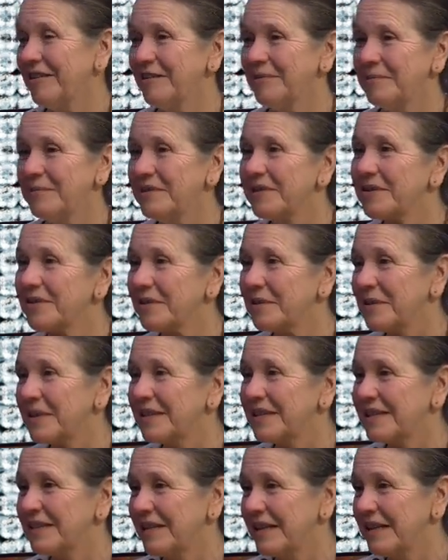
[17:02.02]
So
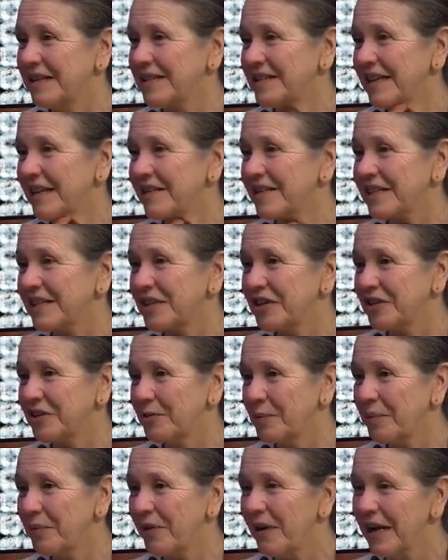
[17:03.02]
it sounds like
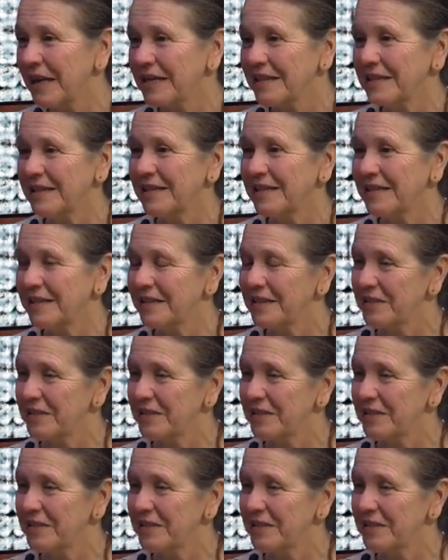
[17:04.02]
your process is